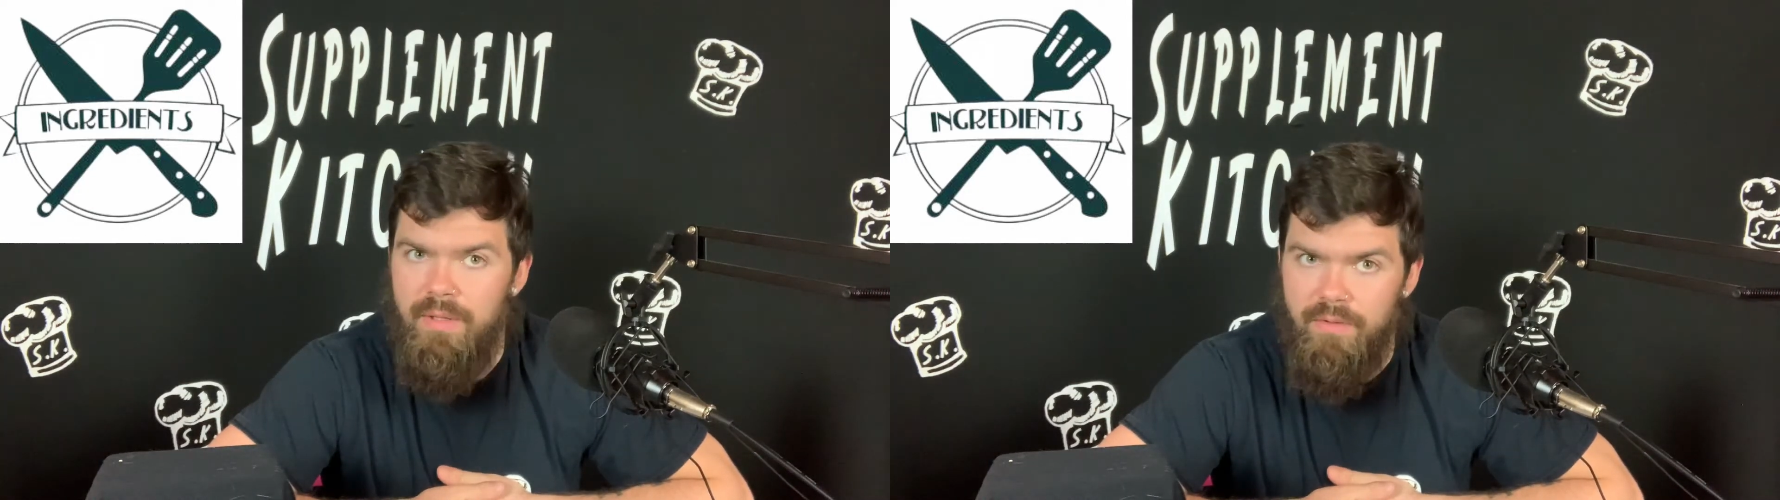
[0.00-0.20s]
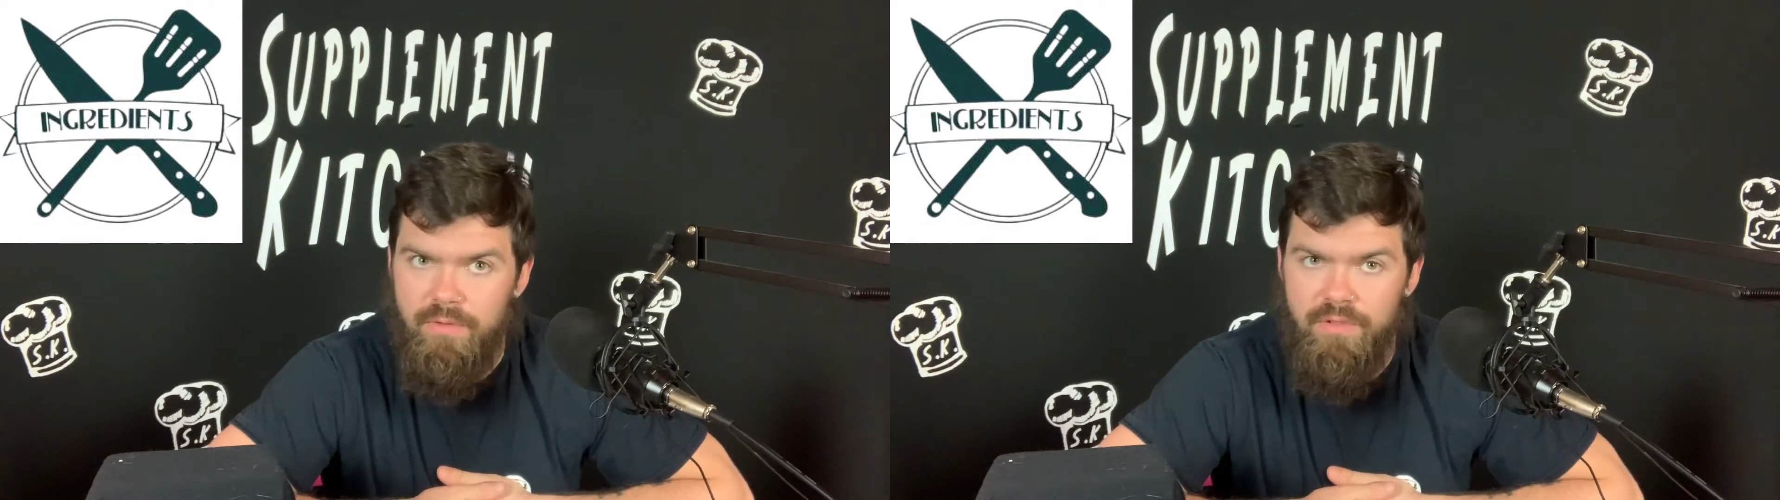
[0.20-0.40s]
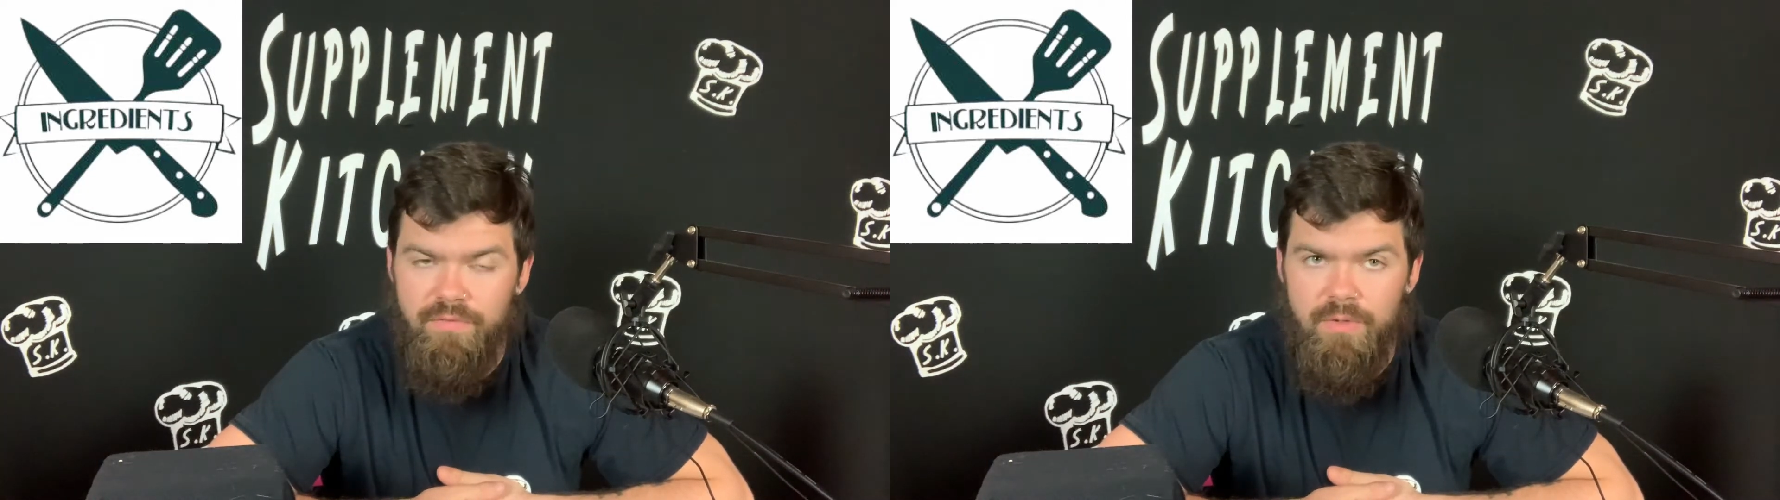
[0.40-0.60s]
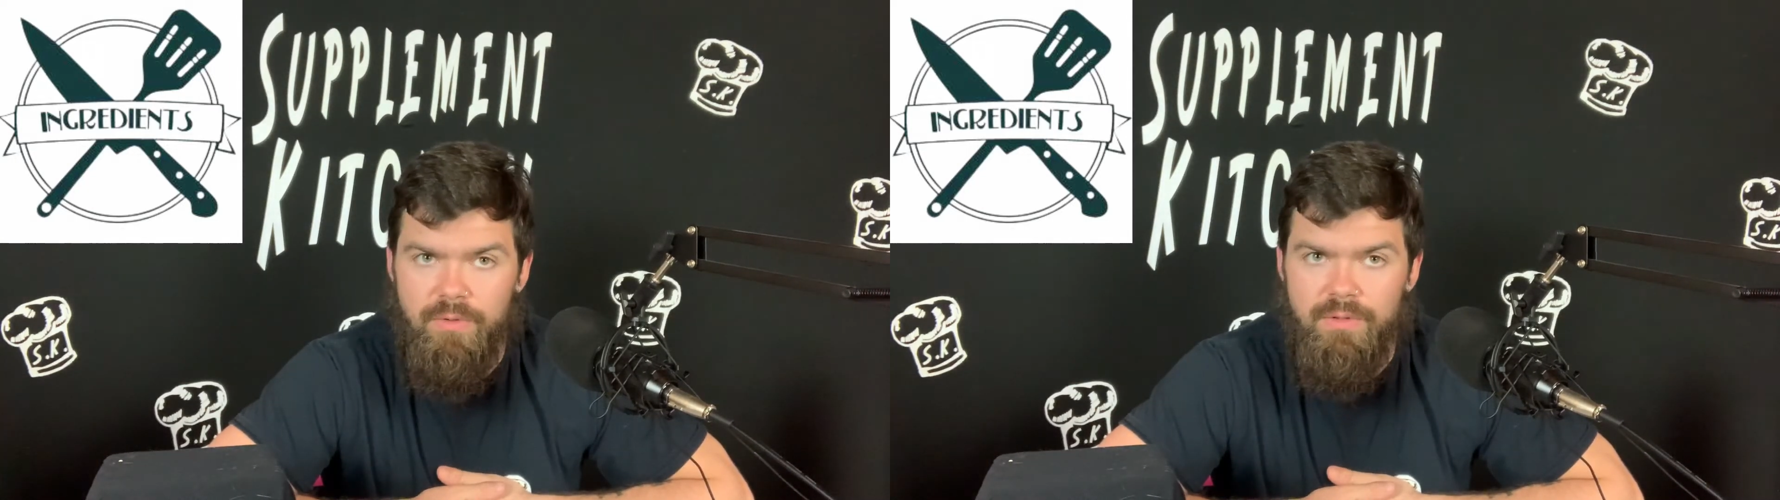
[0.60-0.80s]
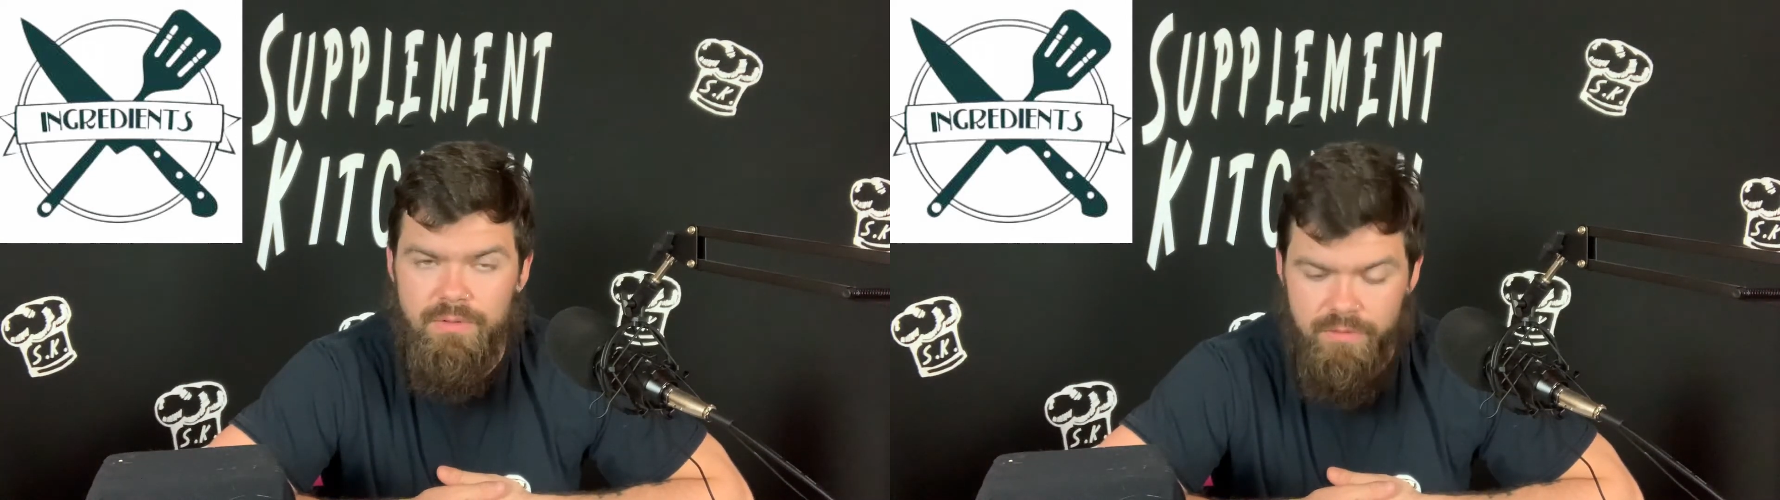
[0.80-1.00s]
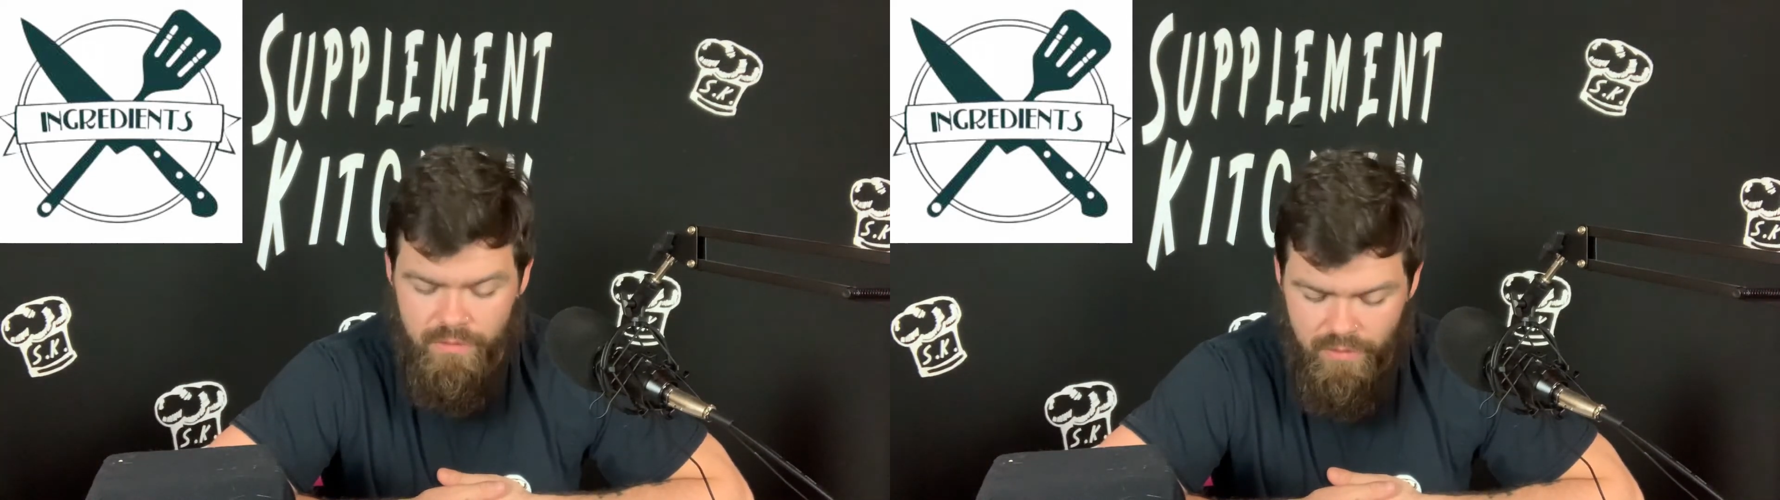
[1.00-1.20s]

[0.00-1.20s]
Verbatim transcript: increase focus.